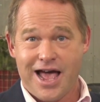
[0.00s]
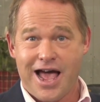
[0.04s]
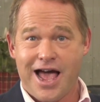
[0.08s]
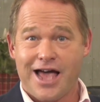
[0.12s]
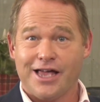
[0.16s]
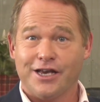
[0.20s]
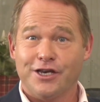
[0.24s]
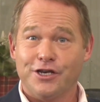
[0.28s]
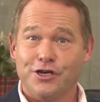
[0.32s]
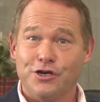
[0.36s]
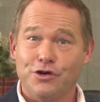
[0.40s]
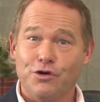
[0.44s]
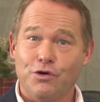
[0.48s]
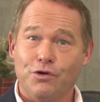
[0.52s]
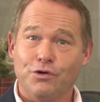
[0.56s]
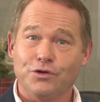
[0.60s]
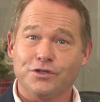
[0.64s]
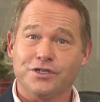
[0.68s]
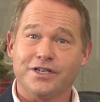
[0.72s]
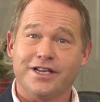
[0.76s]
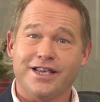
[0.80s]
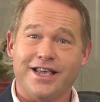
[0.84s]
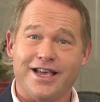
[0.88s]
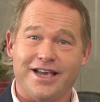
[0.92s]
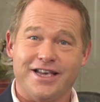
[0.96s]
and
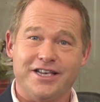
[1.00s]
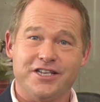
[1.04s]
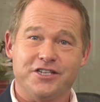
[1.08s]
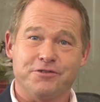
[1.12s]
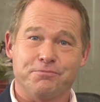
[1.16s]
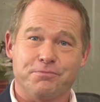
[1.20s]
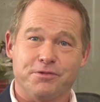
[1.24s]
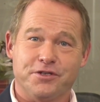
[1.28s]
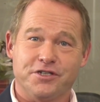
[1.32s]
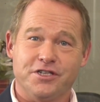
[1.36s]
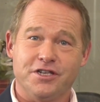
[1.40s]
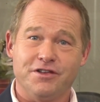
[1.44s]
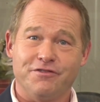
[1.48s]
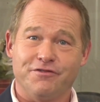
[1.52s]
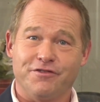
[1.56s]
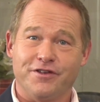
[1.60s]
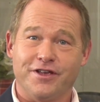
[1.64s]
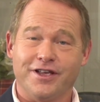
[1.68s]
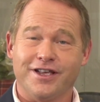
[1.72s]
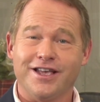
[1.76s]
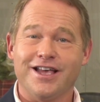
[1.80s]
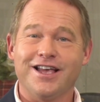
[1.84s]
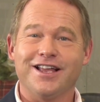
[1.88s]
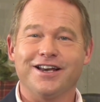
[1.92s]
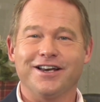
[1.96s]
not
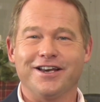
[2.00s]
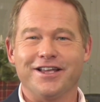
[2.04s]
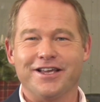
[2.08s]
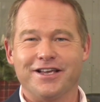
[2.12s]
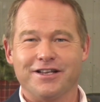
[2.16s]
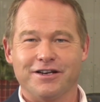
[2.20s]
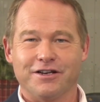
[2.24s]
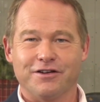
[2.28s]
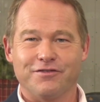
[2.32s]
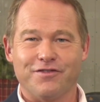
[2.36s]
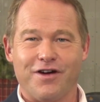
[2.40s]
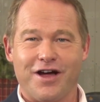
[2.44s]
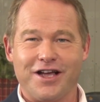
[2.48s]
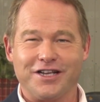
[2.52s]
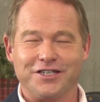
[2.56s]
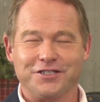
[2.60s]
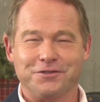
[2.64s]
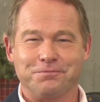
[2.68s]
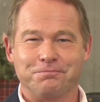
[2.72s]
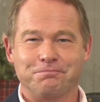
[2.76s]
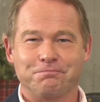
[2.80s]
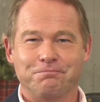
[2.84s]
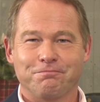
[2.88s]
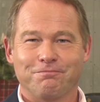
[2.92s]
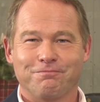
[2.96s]
case-specific legal advice.